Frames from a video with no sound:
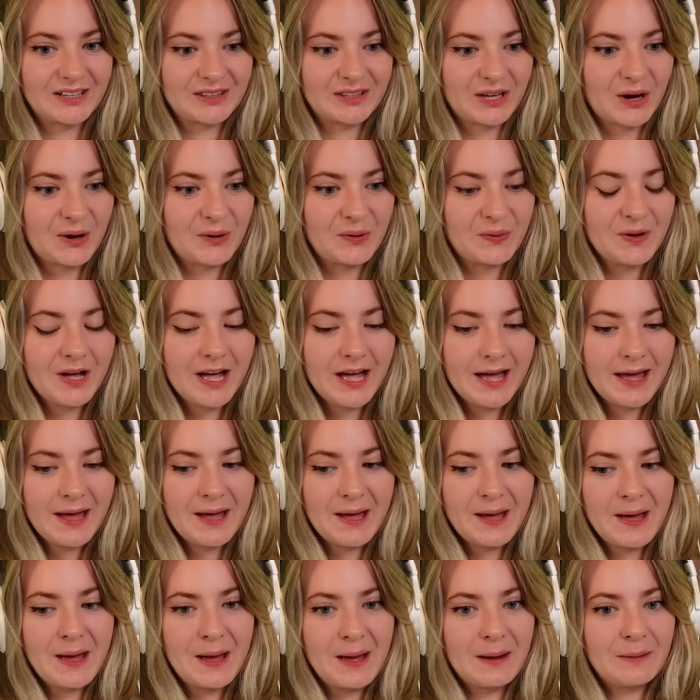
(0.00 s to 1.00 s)
though.
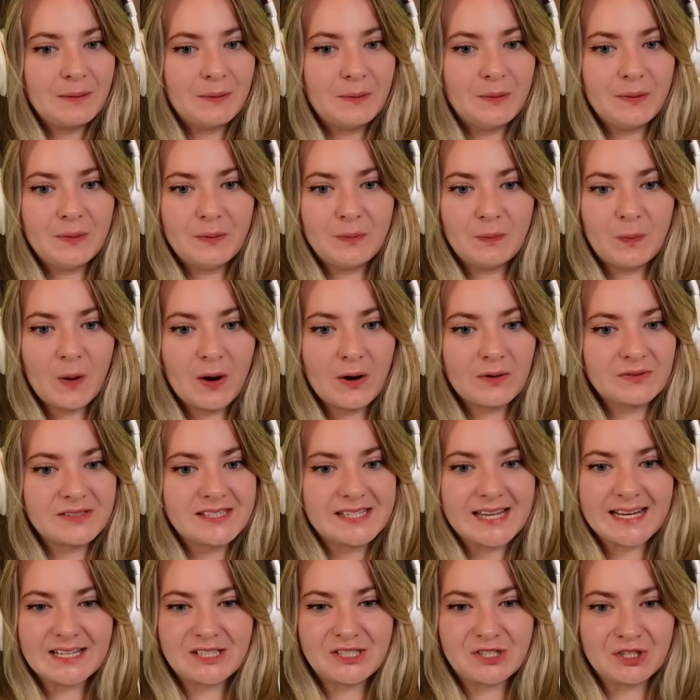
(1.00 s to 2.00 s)
Won't
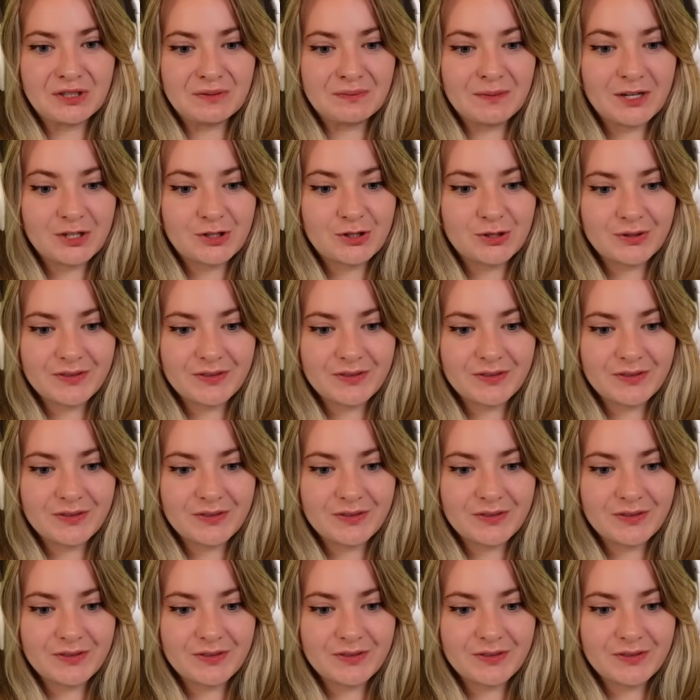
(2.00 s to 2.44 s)
say too much on